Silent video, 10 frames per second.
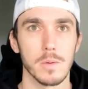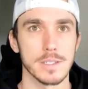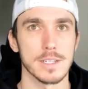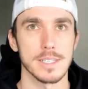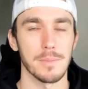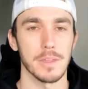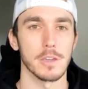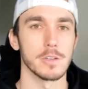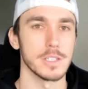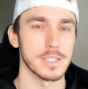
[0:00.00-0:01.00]
Was it something
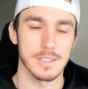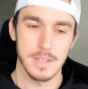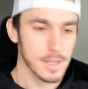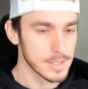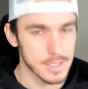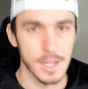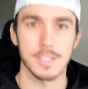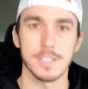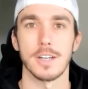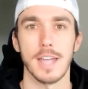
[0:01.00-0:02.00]
you just stuck
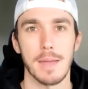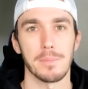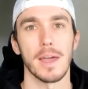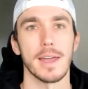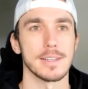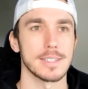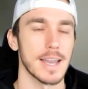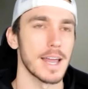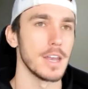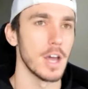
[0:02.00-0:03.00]
to your game plan and
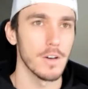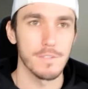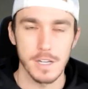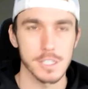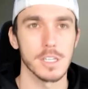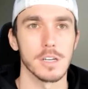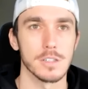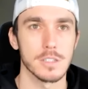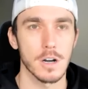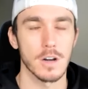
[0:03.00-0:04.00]
said, I know eventually it'll
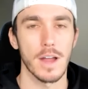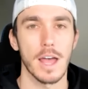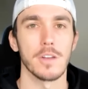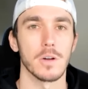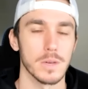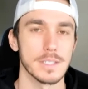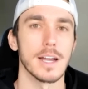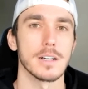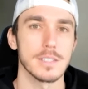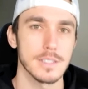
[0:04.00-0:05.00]
turn around, or was
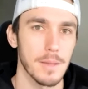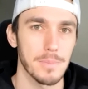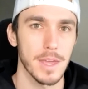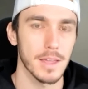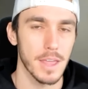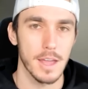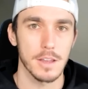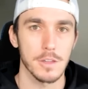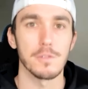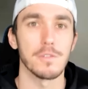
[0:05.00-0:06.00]
there something that
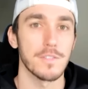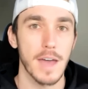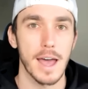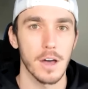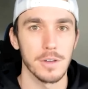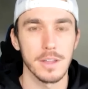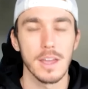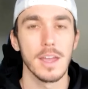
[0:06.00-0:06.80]
you found